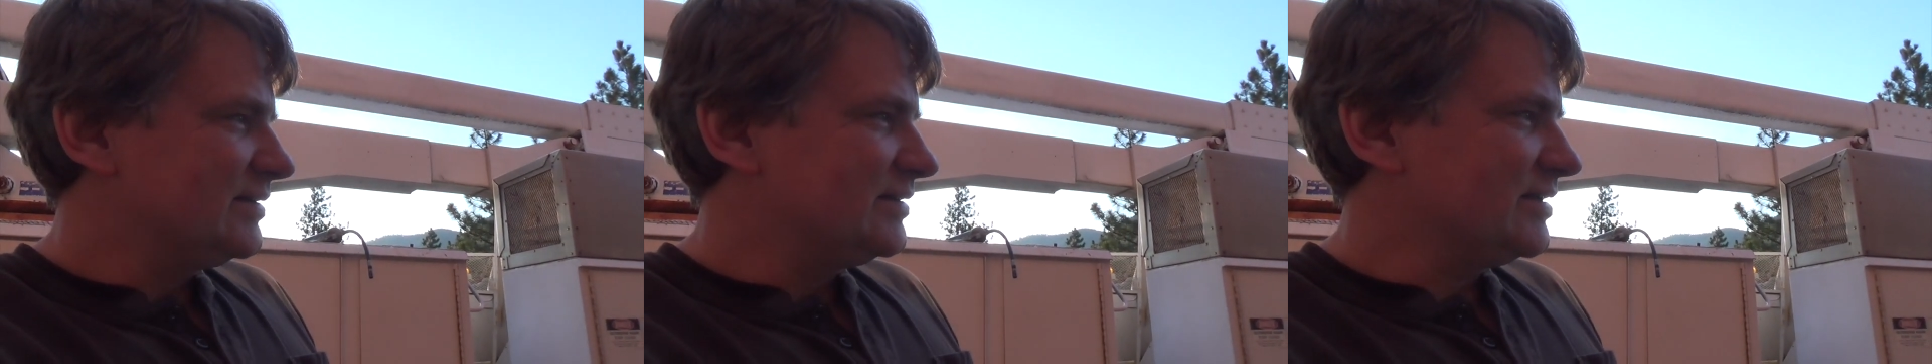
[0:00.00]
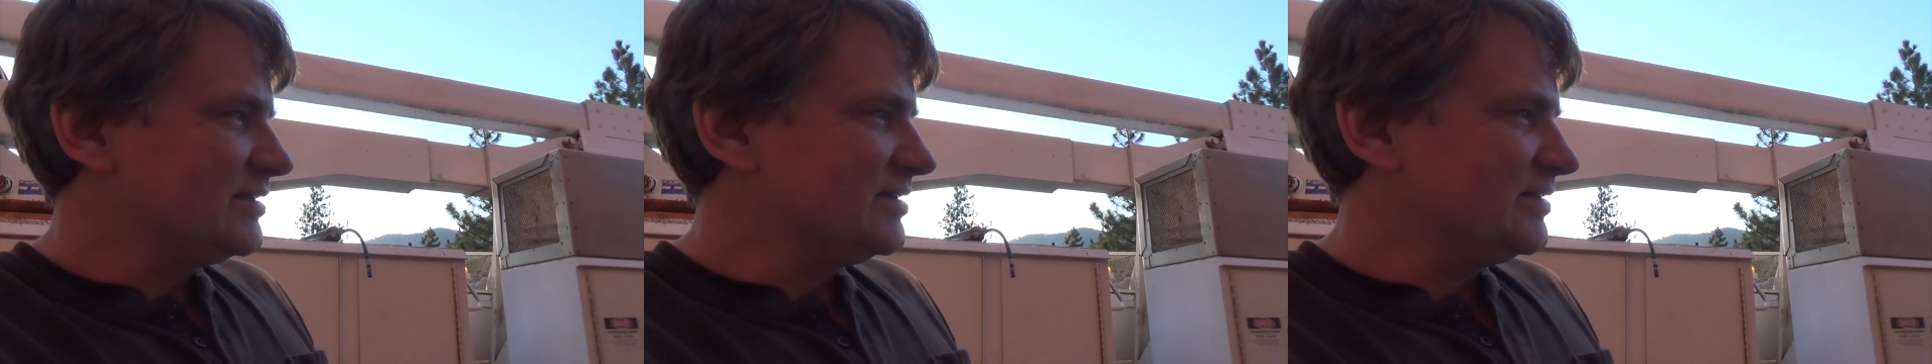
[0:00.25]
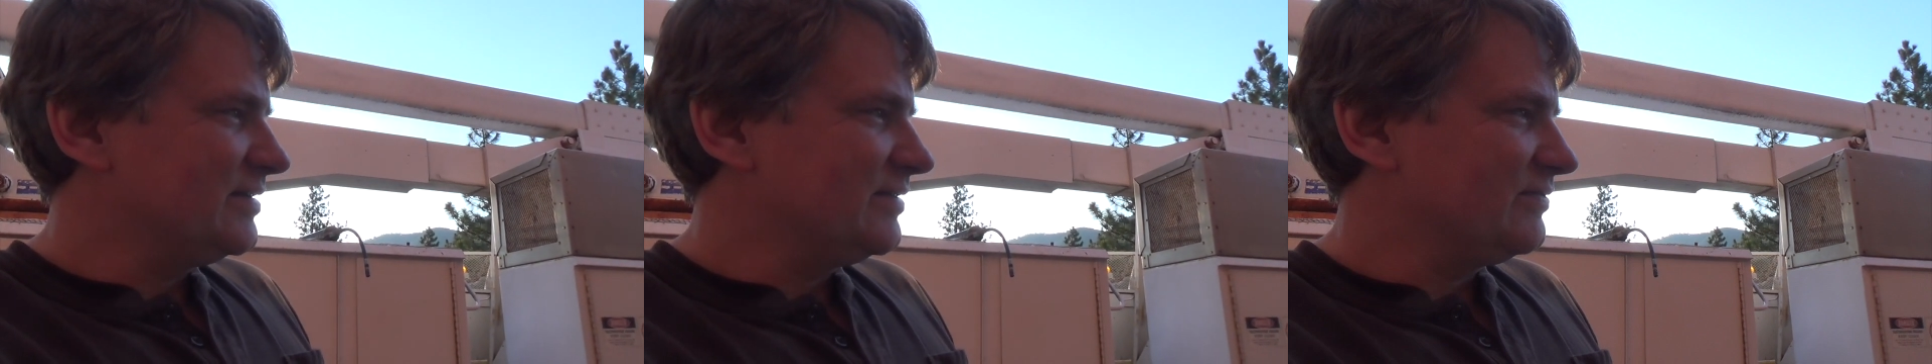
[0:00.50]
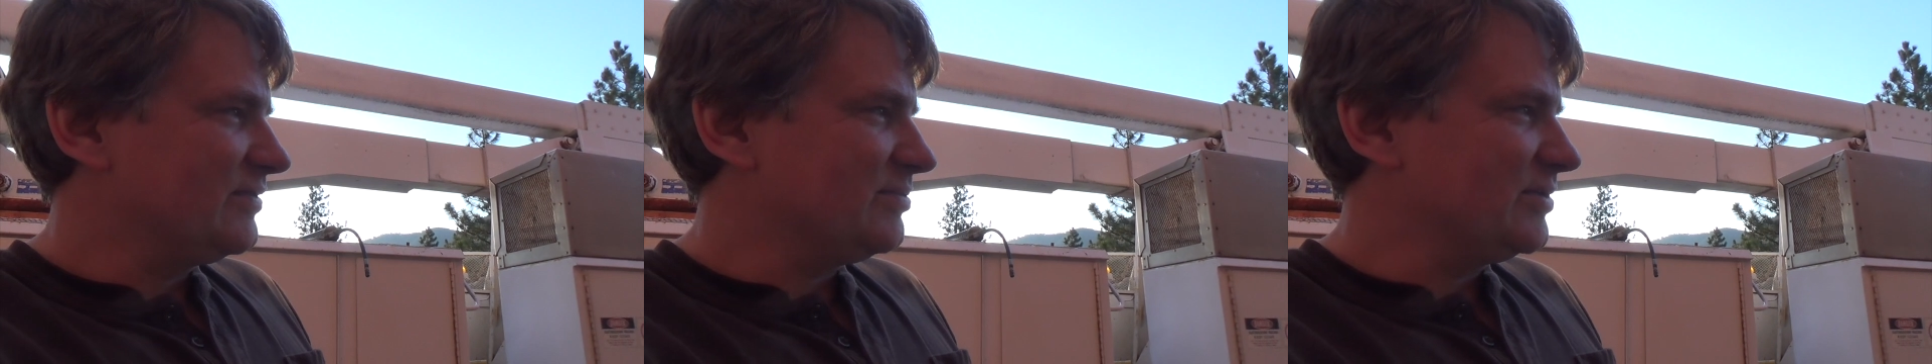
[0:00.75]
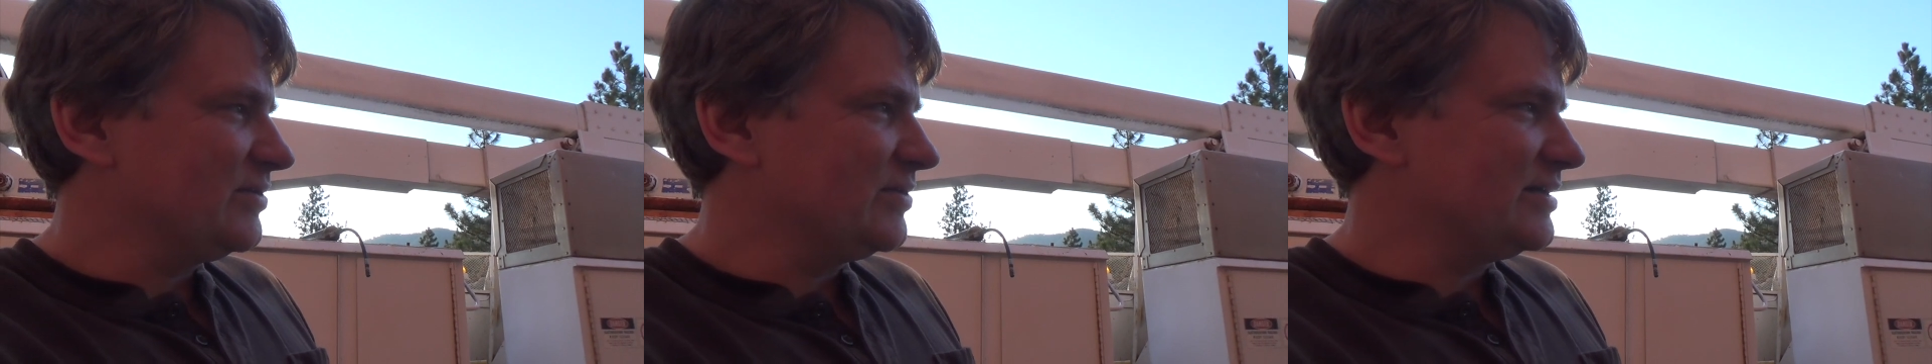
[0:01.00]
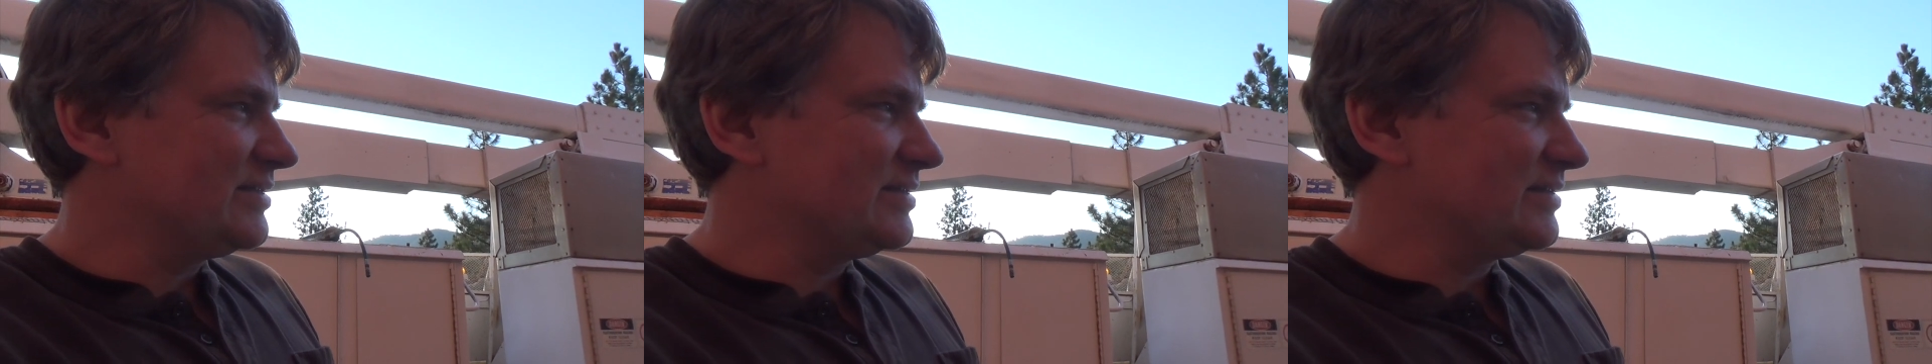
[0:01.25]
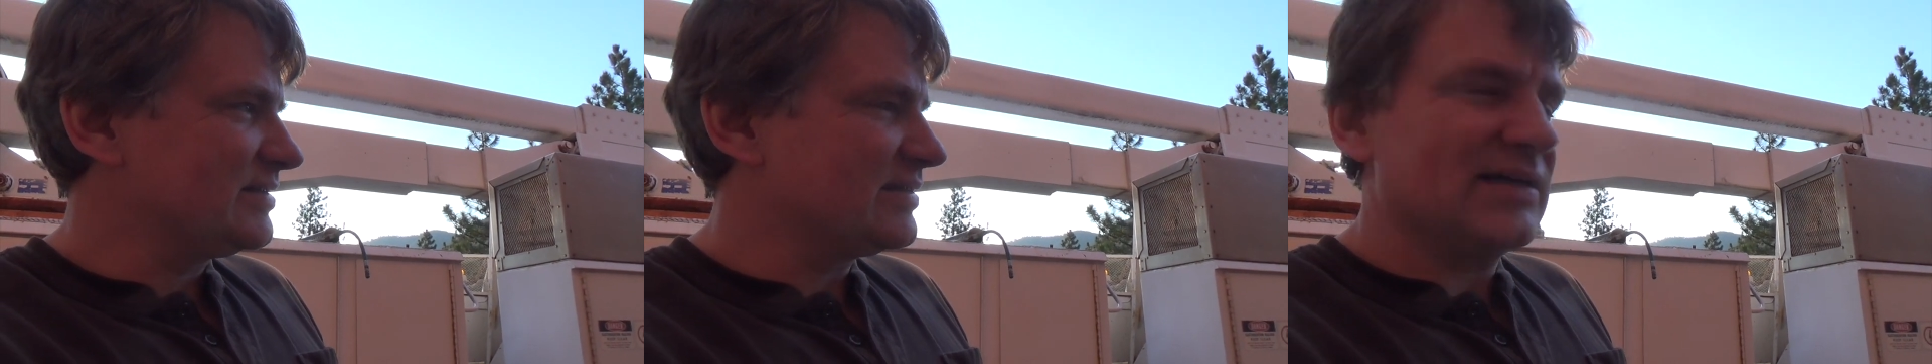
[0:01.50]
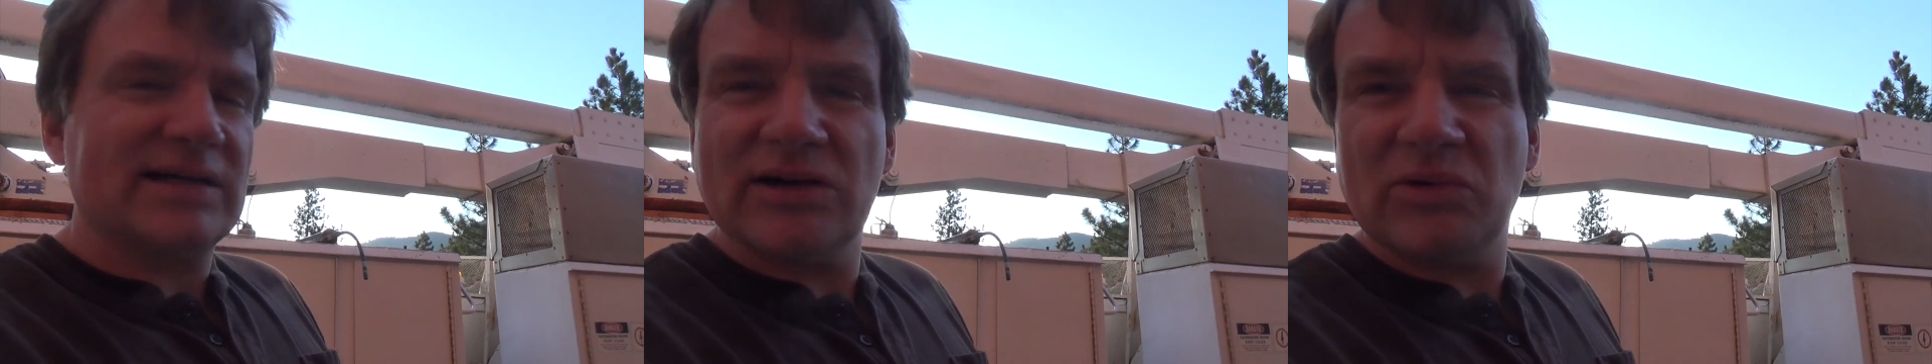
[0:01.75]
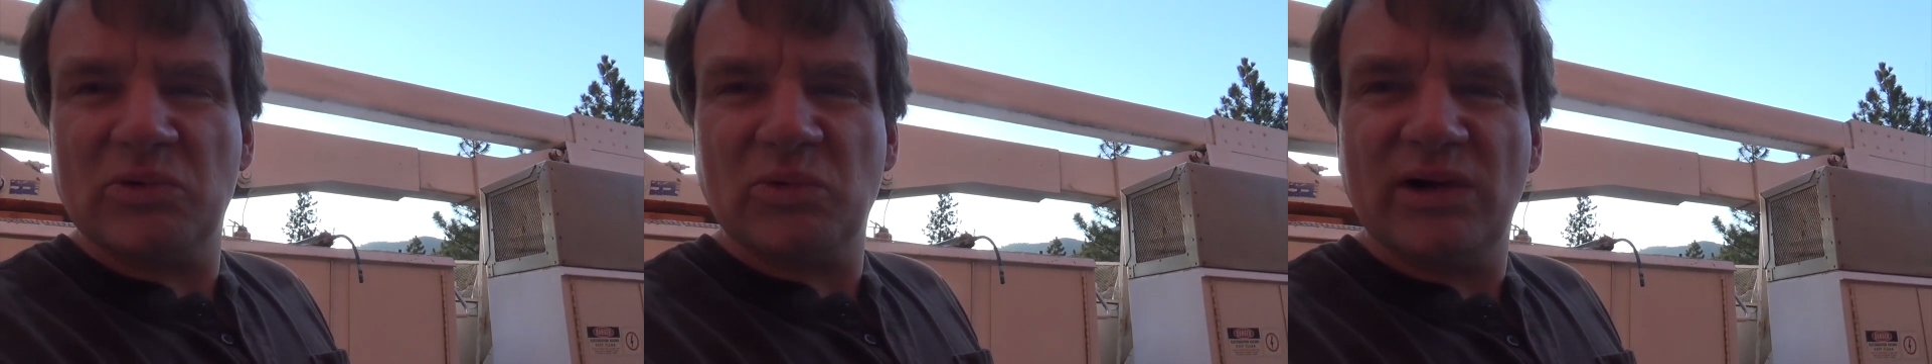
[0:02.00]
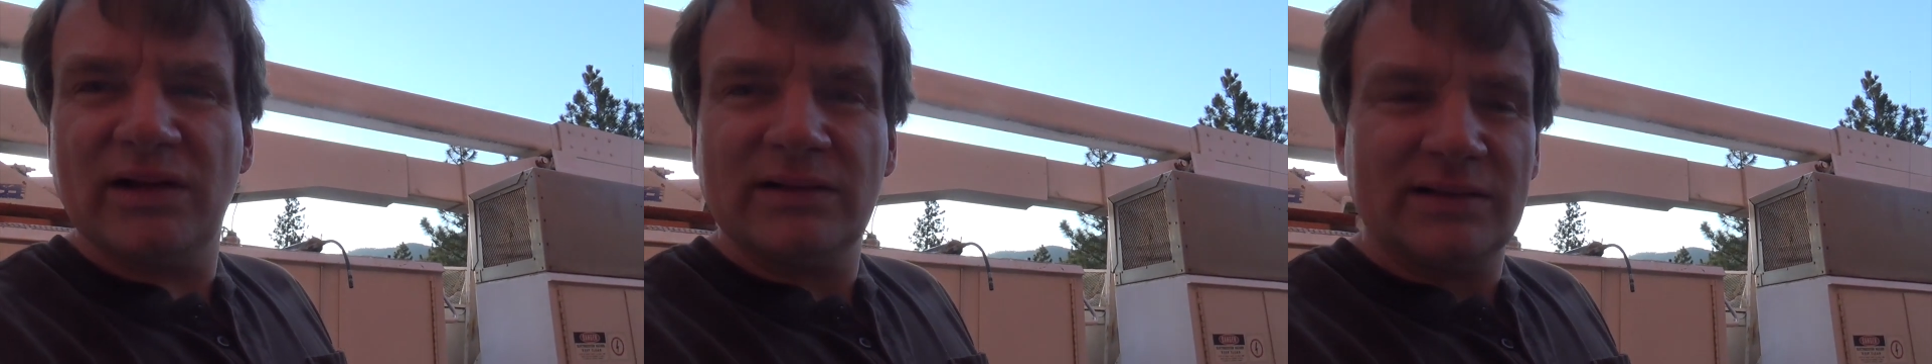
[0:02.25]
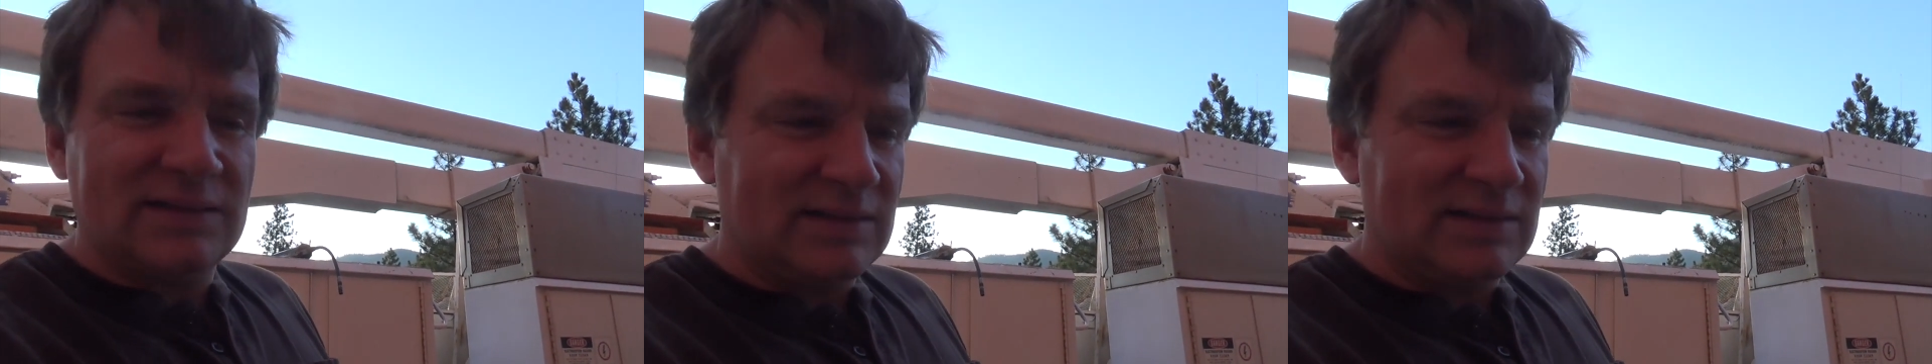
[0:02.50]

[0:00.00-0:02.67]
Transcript: Judging from the noises, it's not going well.